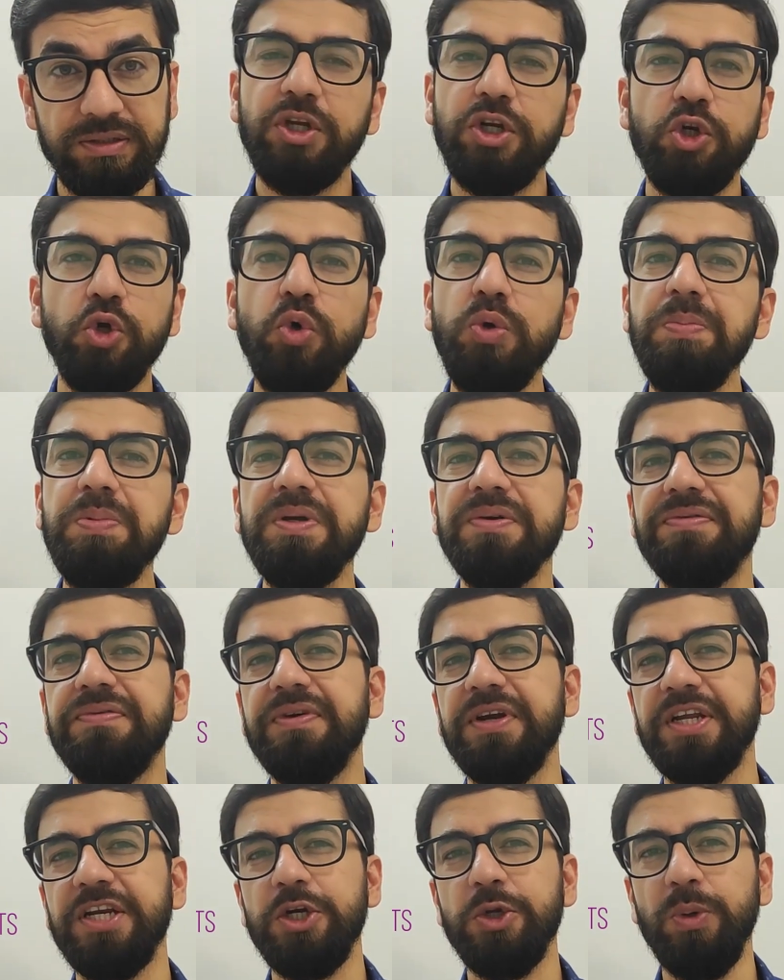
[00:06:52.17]
Don't be
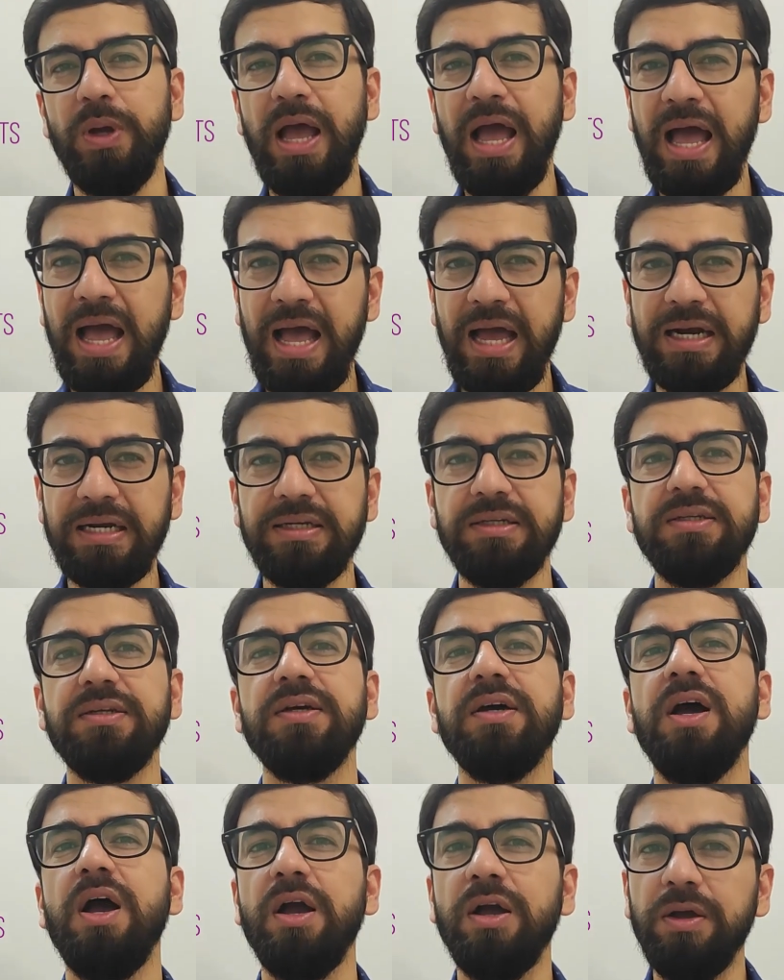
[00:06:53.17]
afraid to add,
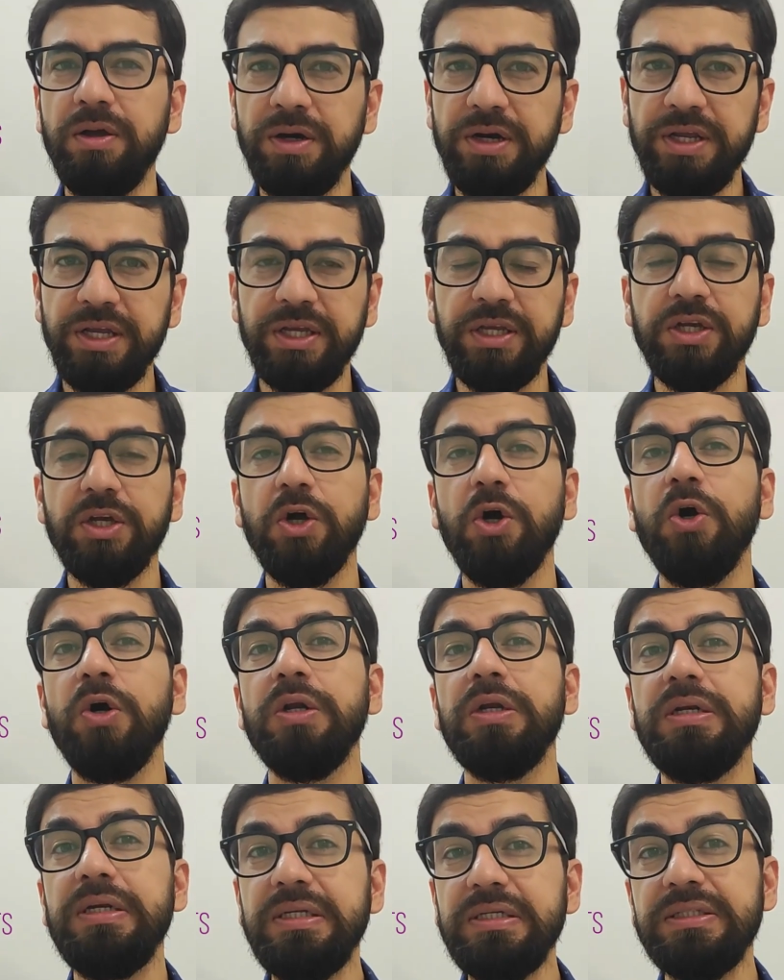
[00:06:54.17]
agree,
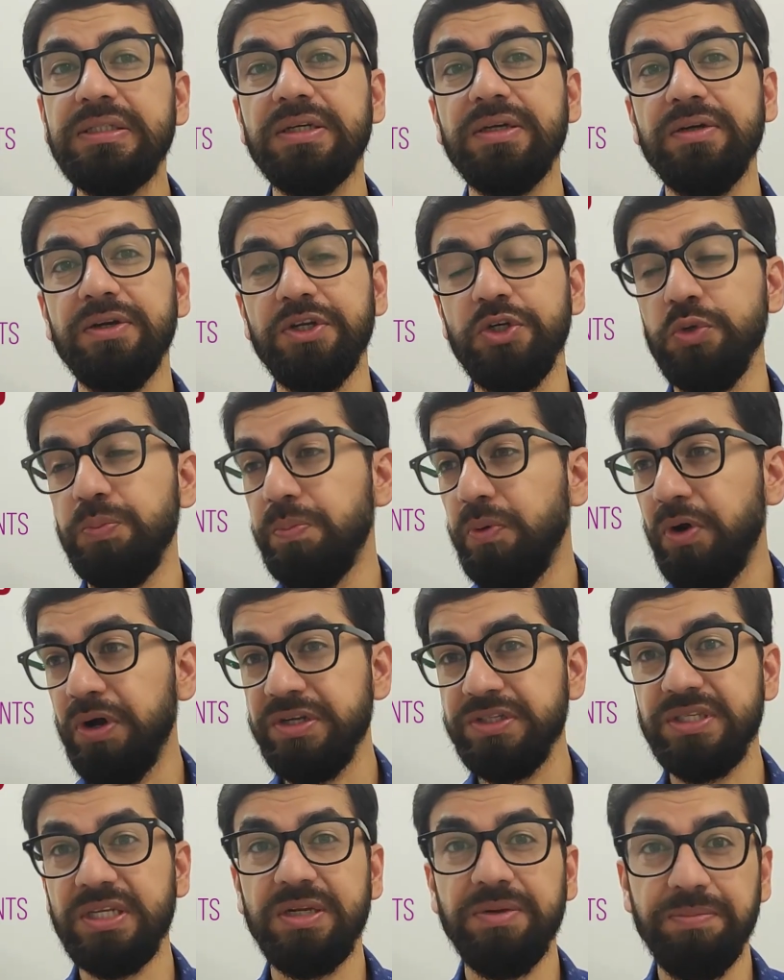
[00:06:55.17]
or disagree to
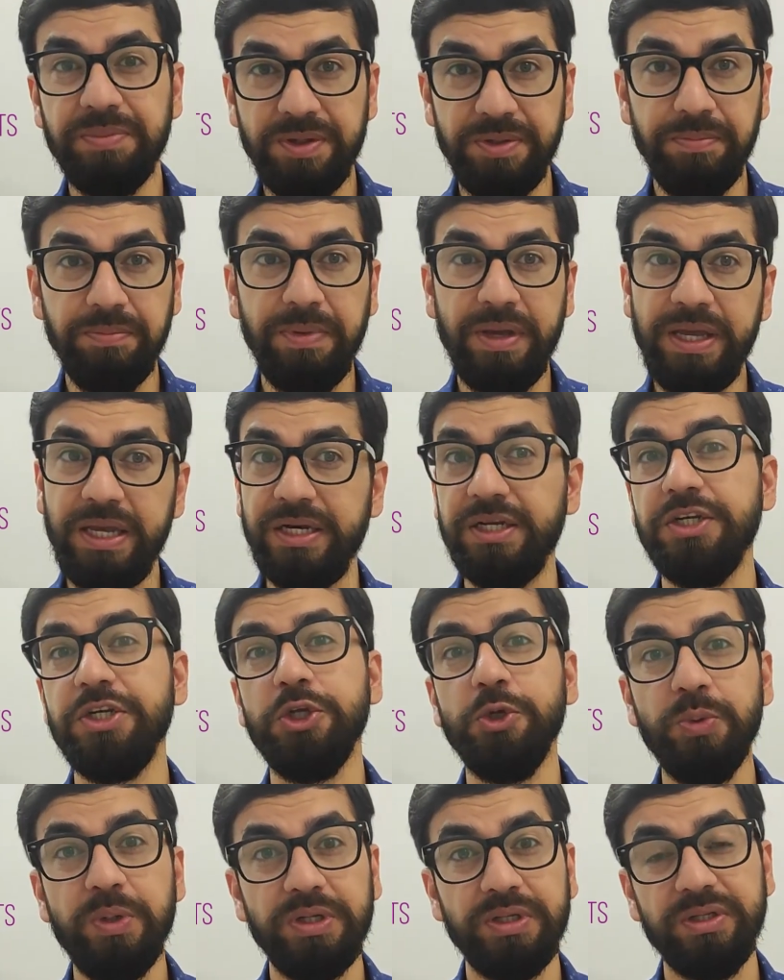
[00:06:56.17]
points that are being made
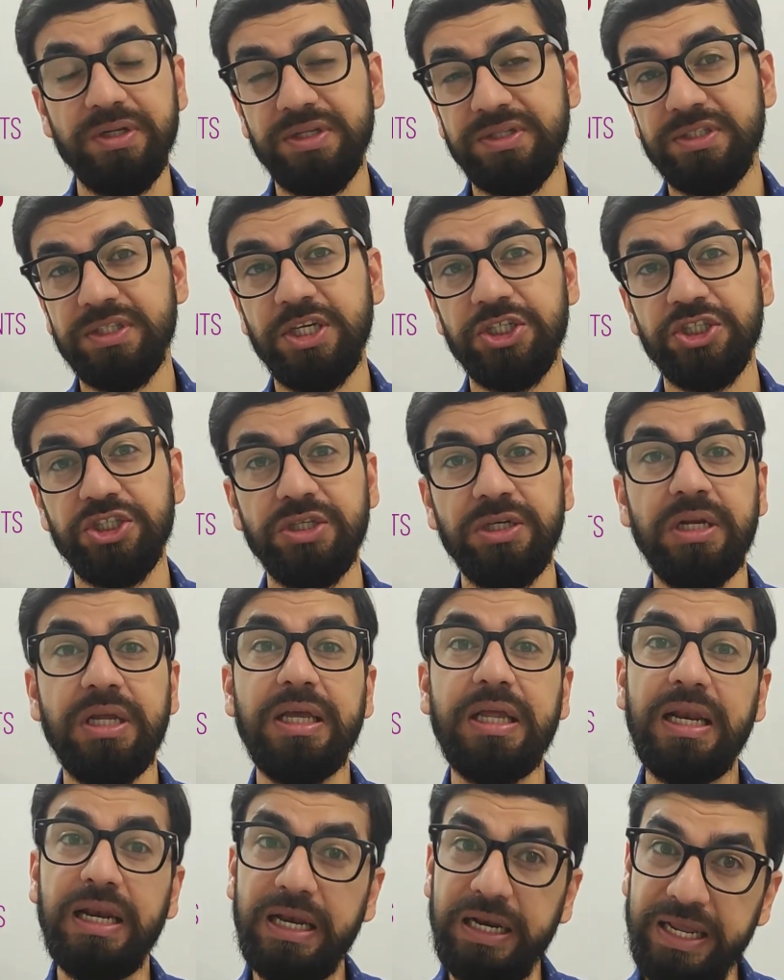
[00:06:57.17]
during the discussion
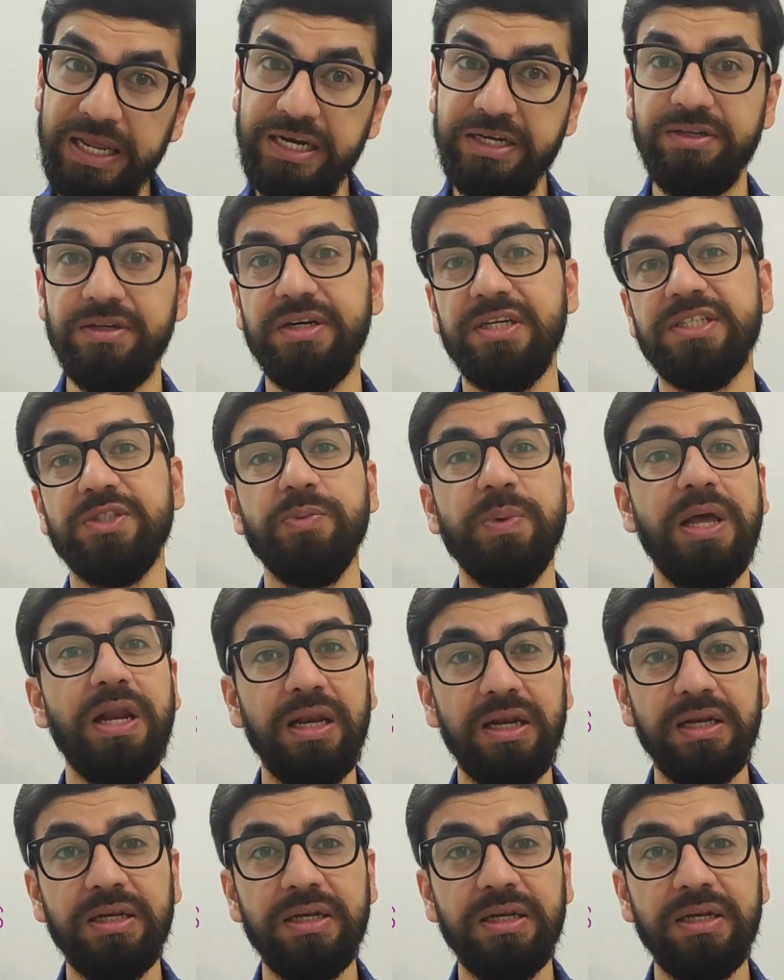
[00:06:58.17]
later as well.